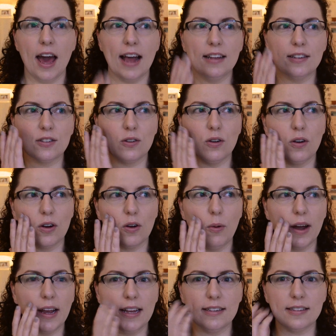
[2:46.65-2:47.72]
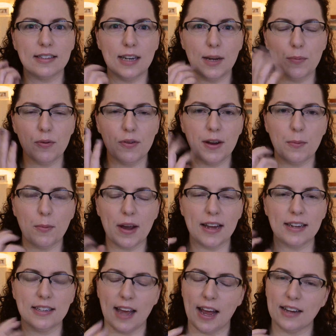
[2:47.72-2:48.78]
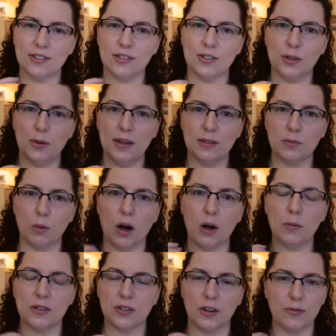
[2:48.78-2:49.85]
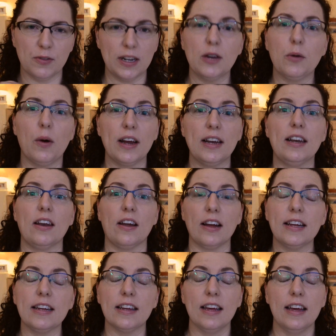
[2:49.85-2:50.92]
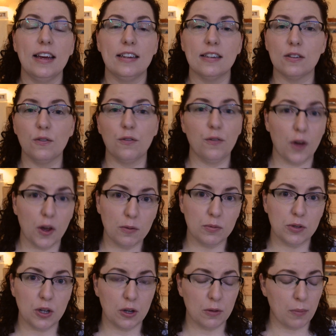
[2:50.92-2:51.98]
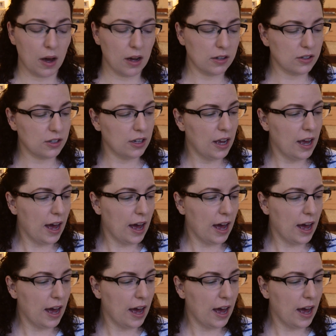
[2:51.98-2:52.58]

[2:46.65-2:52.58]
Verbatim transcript: It's got quite a slippery weird texture to it as well which I really quite like, it doesn't foam too much.